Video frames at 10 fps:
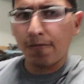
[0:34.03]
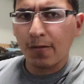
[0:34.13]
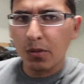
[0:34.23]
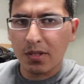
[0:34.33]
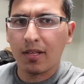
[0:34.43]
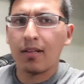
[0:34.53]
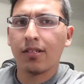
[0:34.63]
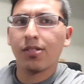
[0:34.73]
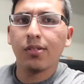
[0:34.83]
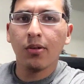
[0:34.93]
fuel
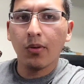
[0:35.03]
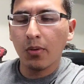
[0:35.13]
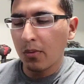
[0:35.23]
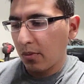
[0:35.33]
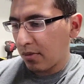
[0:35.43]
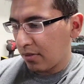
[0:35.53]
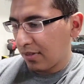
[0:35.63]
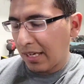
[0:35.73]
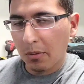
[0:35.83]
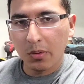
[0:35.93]
slosh, so
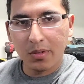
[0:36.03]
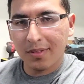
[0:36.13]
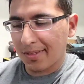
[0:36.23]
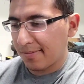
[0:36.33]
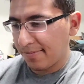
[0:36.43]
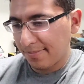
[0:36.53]
I was